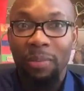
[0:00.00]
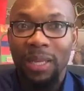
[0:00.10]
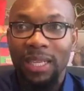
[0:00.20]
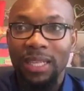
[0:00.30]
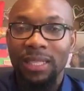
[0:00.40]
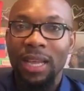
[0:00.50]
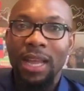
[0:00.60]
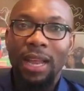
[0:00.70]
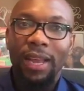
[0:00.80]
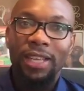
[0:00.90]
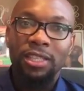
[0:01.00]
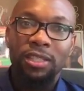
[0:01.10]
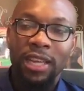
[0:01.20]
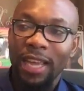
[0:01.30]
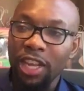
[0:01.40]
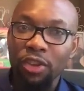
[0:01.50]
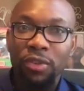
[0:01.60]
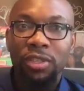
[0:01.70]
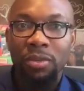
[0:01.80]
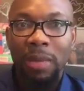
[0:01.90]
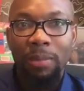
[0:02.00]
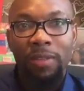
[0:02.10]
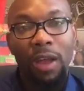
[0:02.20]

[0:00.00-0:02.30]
because I guess they get used to maybe